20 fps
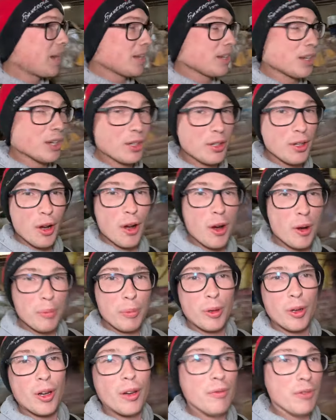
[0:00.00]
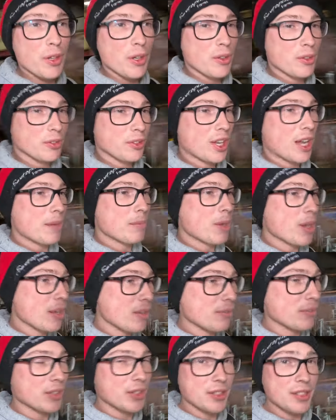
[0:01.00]
had a couple of ewes lamb
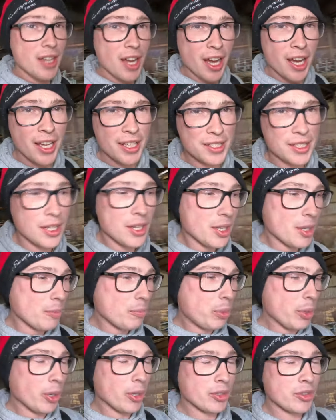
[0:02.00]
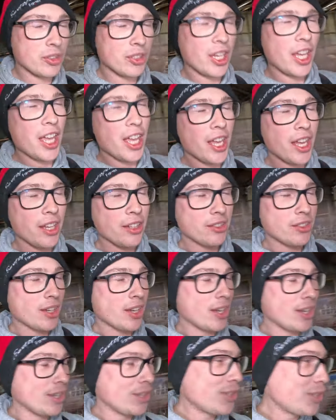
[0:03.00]
overnight, but it is
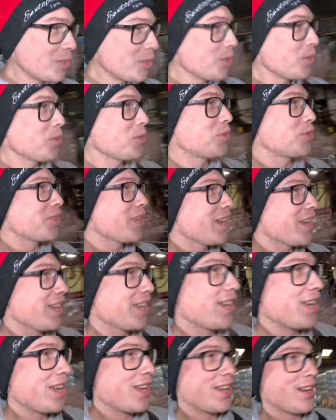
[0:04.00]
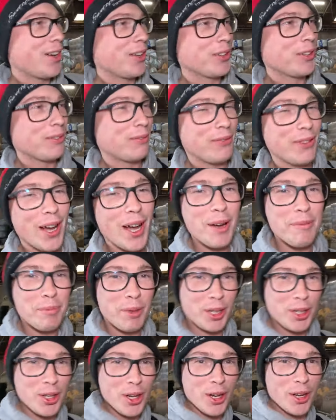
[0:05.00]
a huge day here on the farm
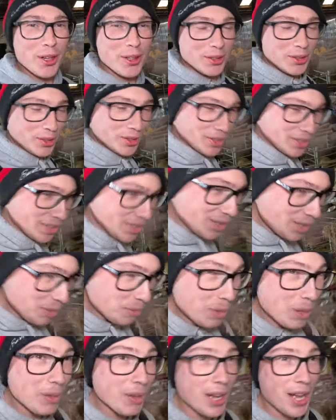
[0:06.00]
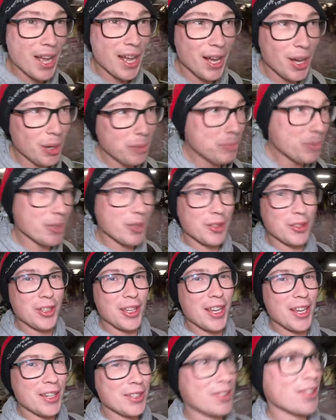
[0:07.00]
because, well, our helpers,
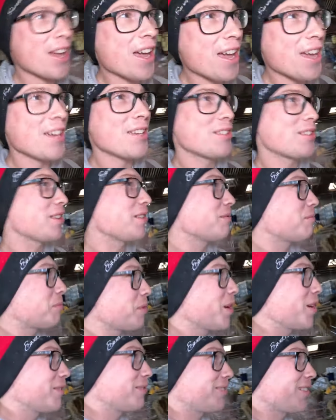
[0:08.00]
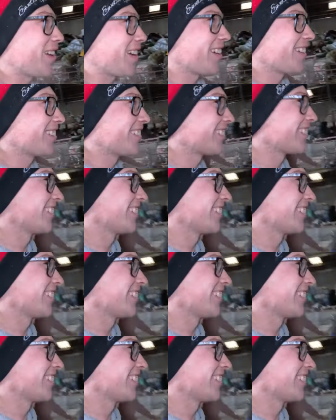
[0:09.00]
it is their 18th birthday.